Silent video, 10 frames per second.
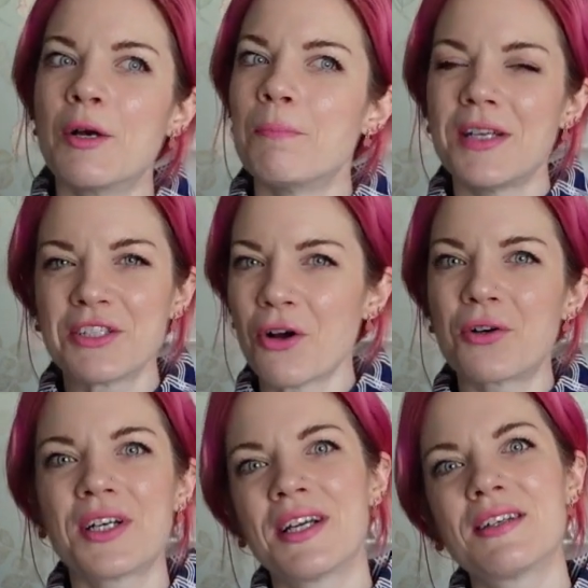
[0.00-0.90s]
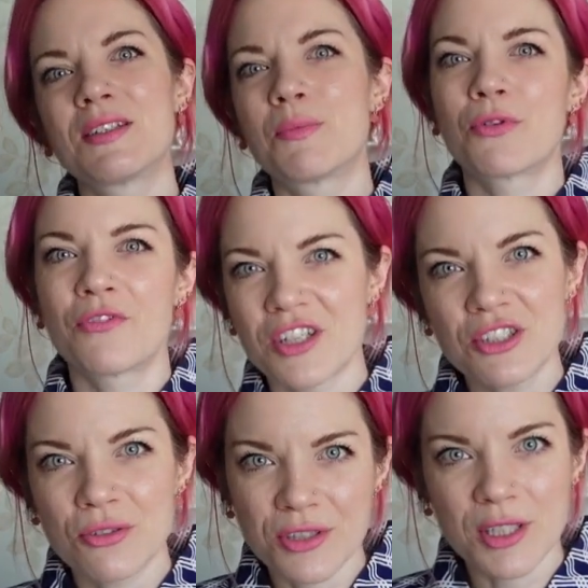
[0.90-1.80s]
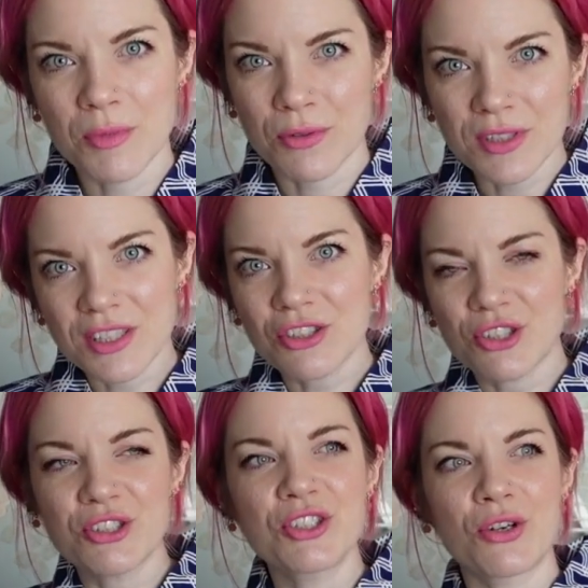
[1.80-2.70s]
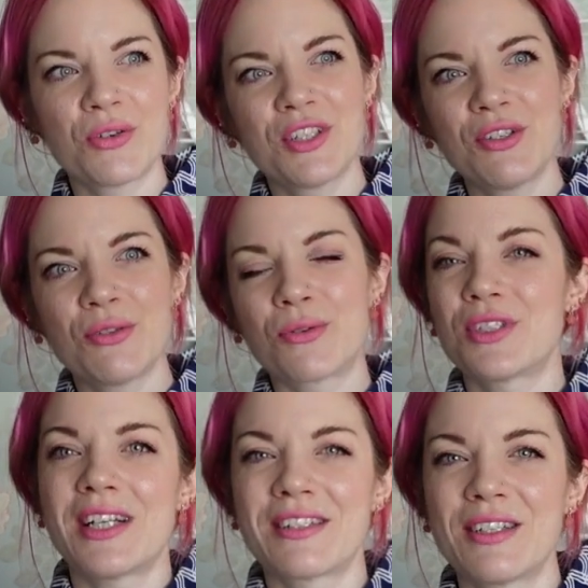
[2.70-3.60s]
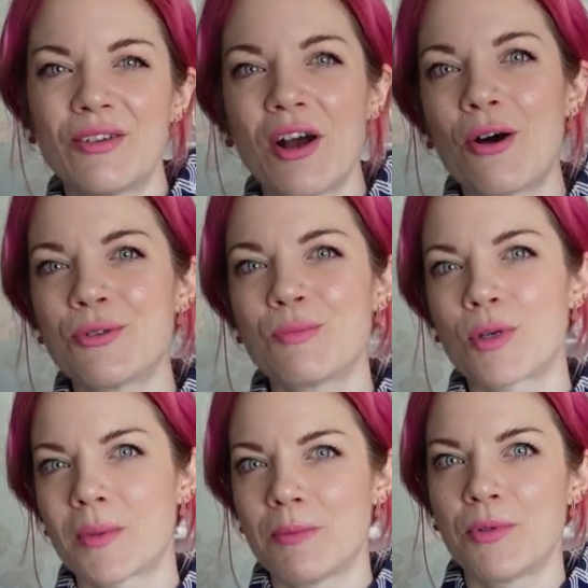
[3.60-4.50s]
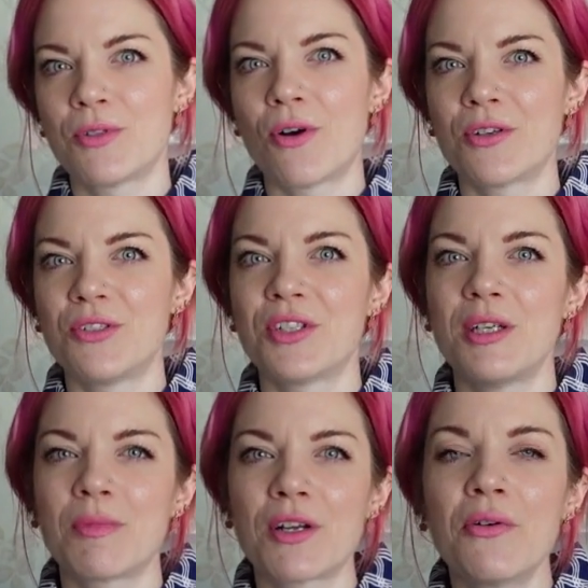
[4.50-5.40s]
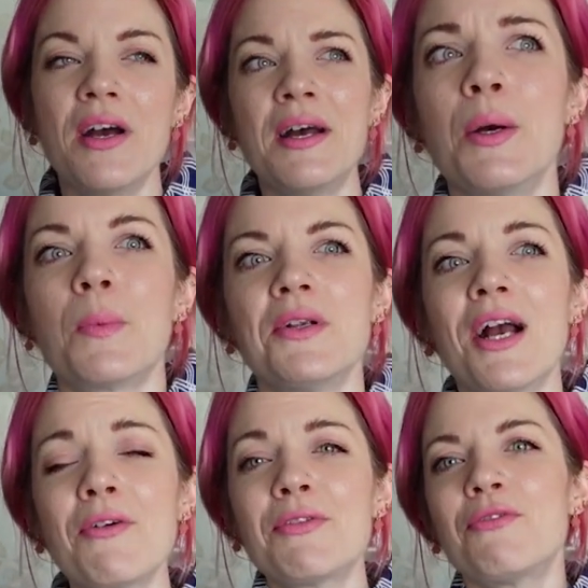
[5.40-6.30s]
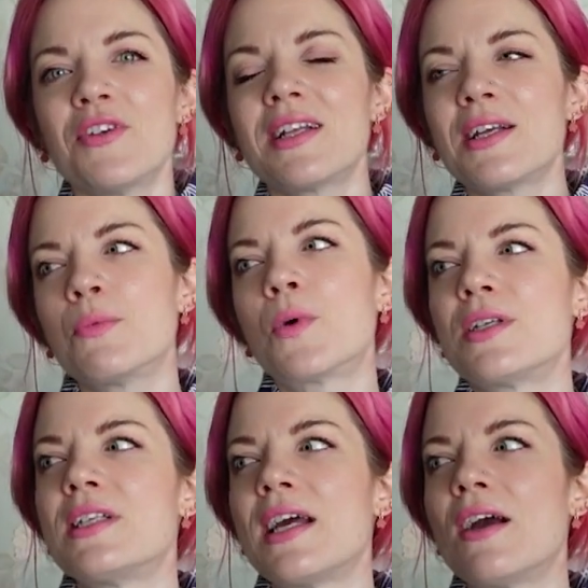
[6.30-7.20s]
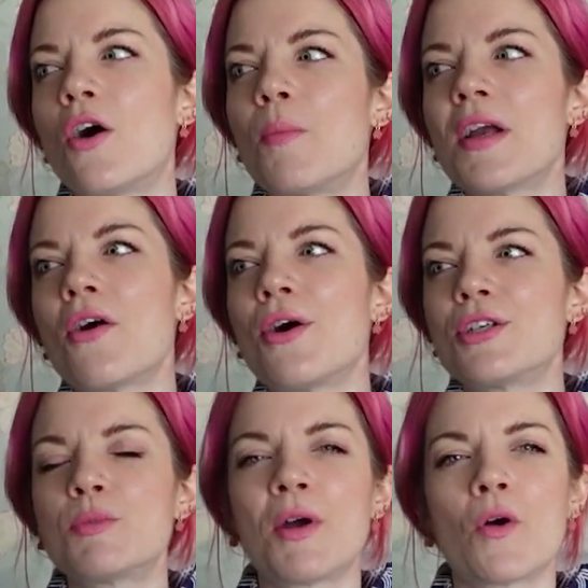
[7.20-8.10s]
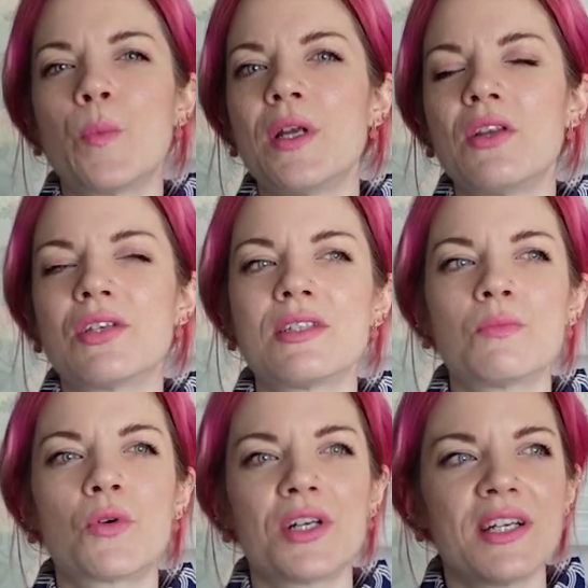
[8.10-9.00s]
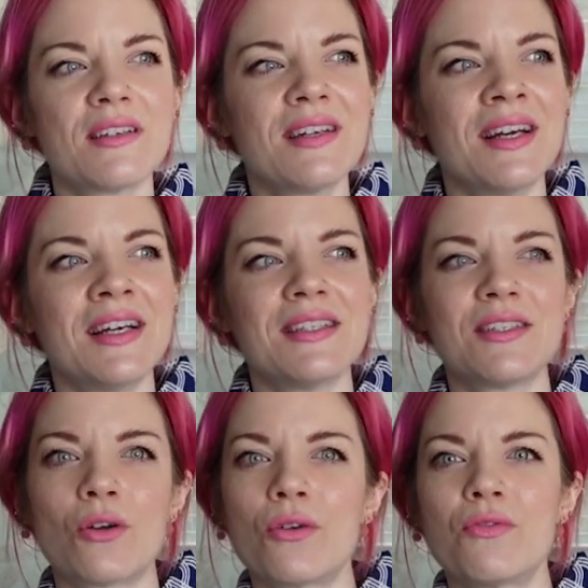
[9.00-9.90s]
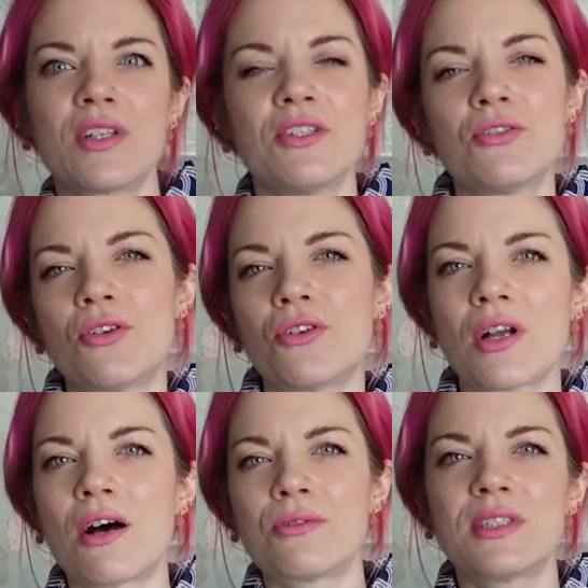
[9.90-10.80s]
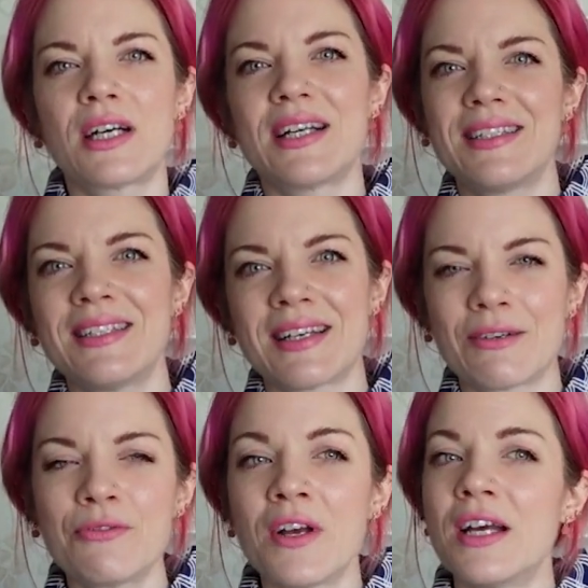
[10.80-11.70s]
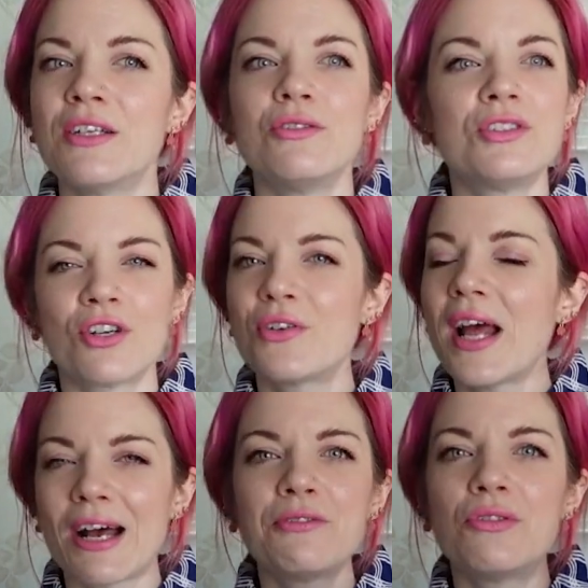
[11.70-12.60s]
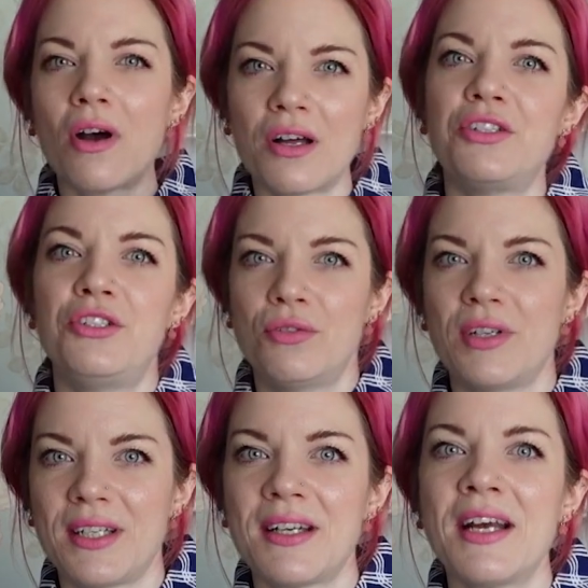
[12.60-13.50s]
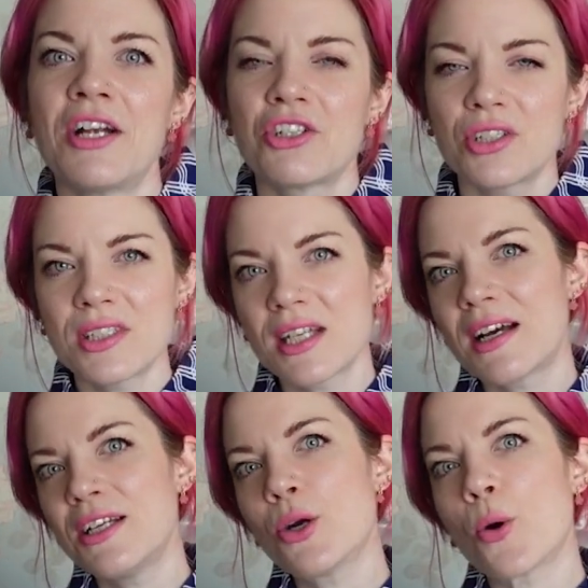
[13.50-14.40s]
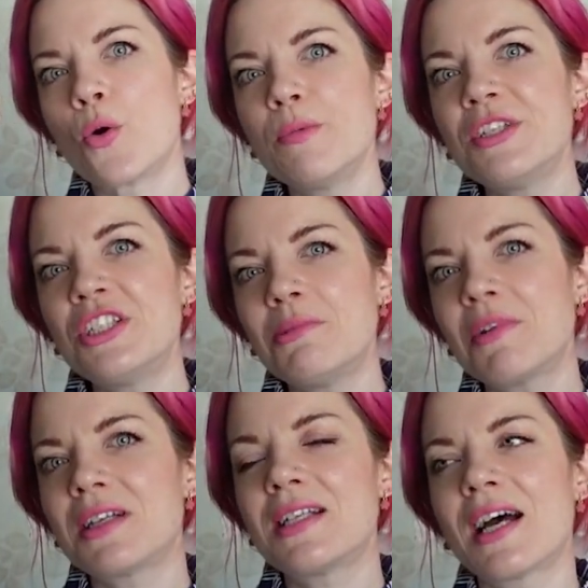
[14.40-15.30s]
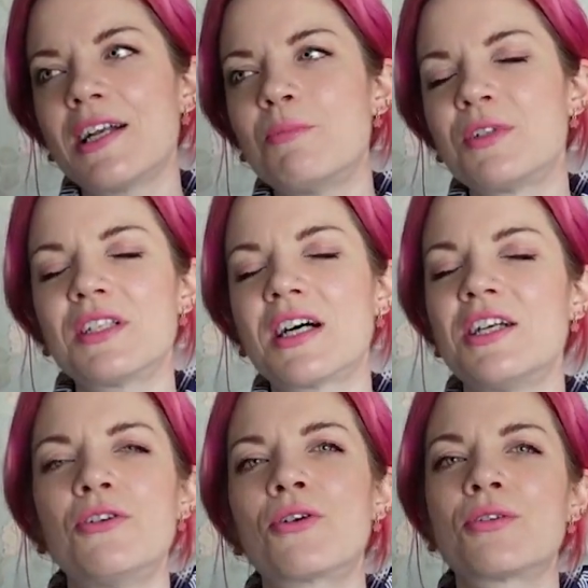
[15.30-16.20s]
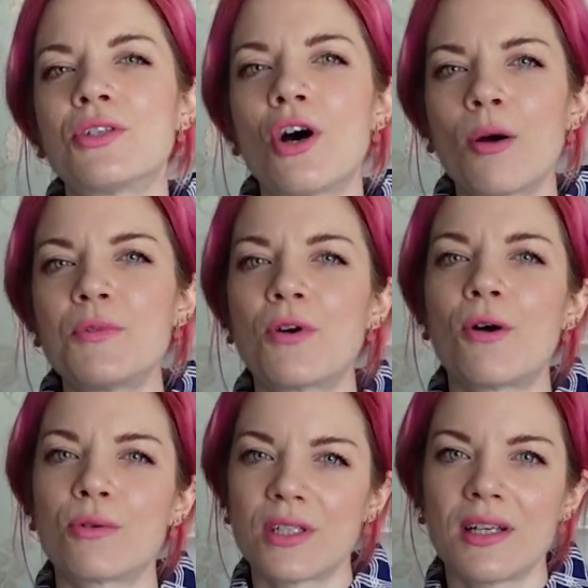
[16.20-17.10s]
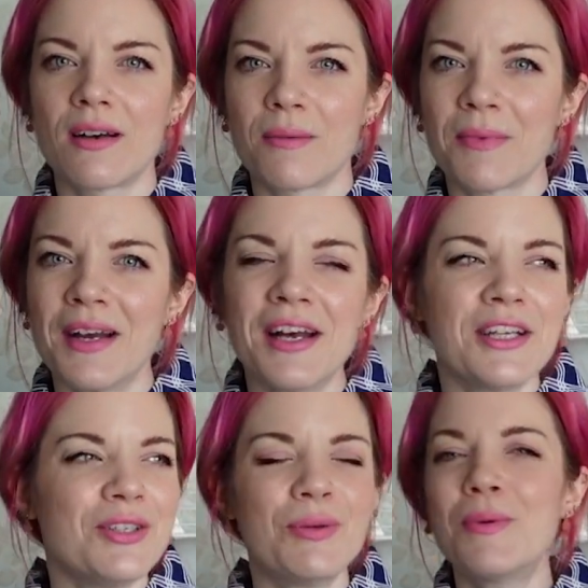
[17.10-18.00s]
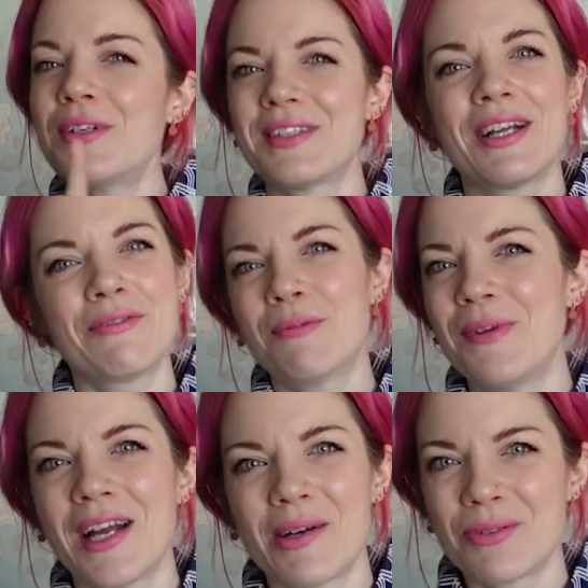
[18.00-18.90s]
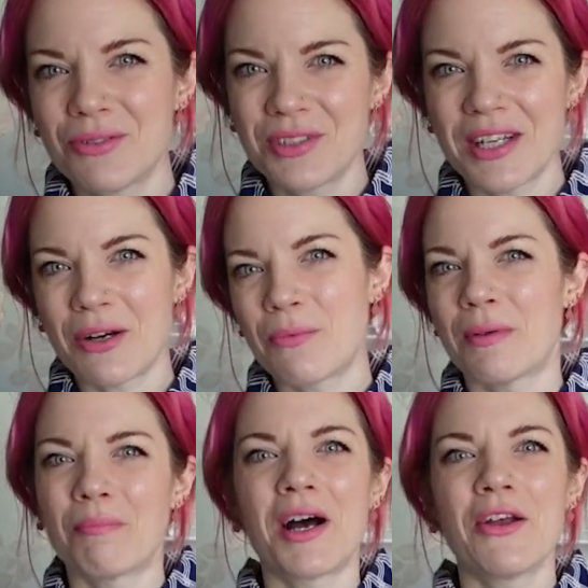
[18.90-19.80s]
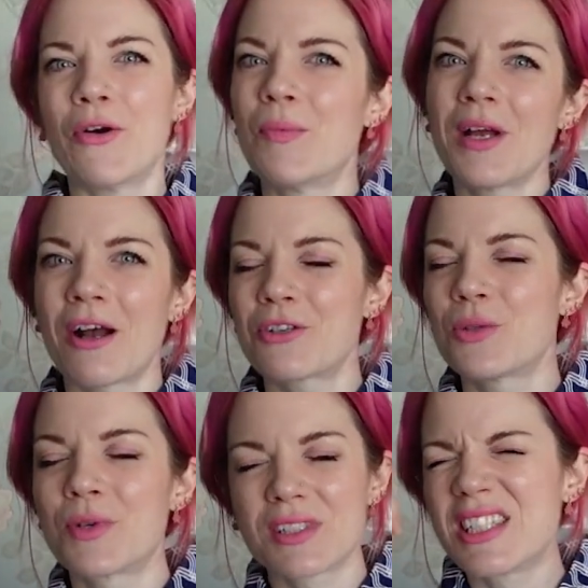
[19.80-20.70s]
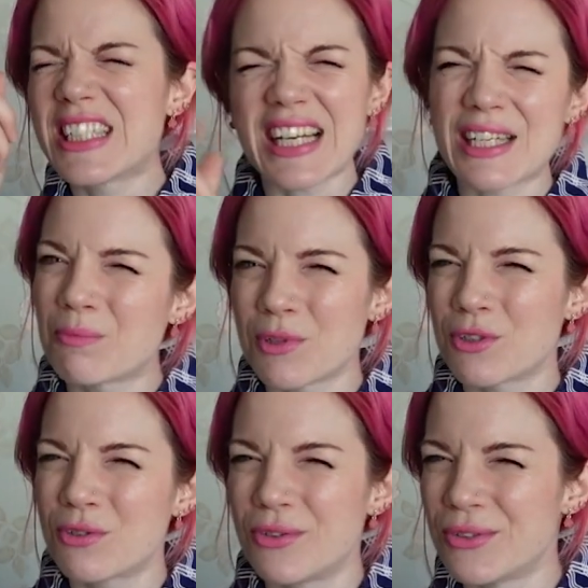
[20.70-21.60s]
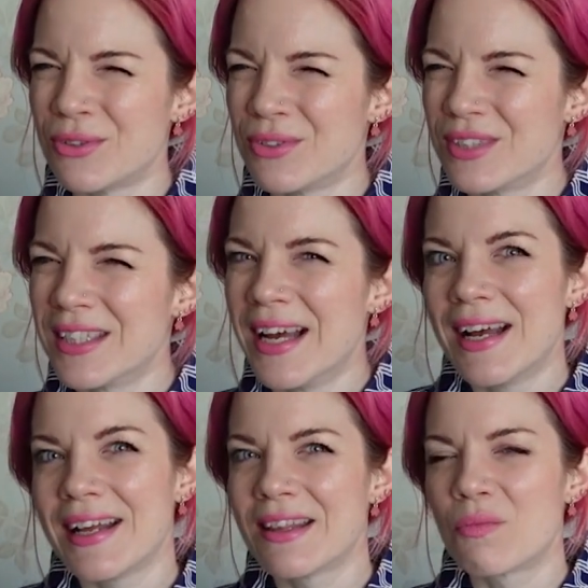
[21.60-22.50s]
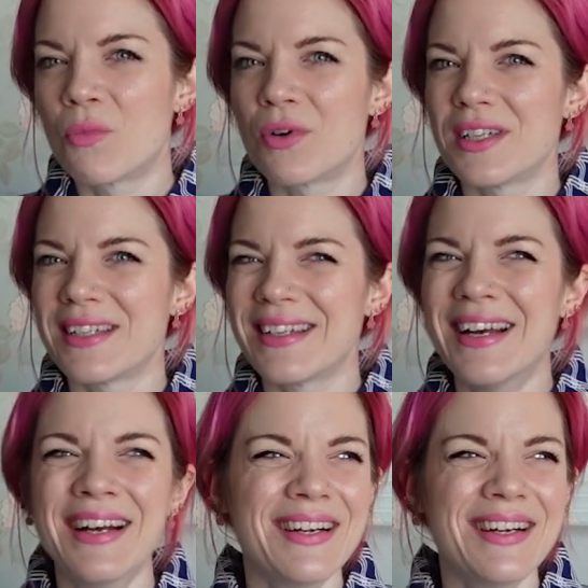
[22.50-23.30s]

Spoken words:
me talking as a professional kimono teacher, showing you or telling you how to properly put on your kimono. When you have the feeling one day, oh my gosh, my obi this morning did not really turn out tight enough, you don't have to undo it. Just tie your obijime a tiny bit tighter on top to hold it up. You will never be able to tell when my obi actually was a tiny bit too loose in the morning.